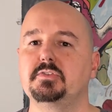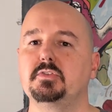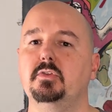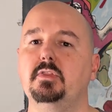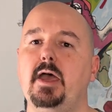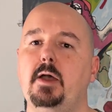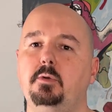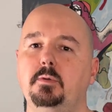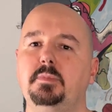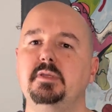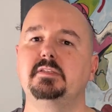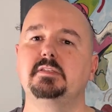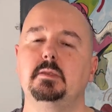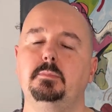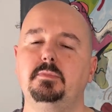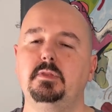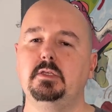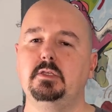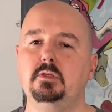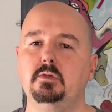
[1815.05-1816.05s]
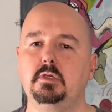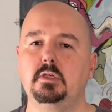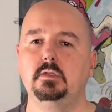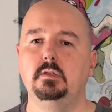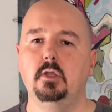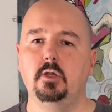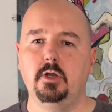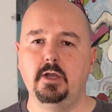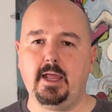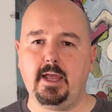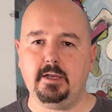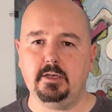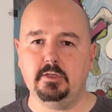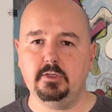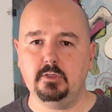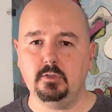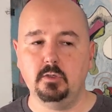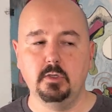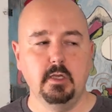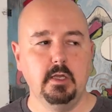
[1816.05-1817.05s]
So that would be something you could learn how to
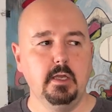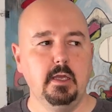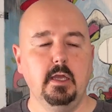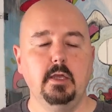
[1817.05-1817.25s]
do.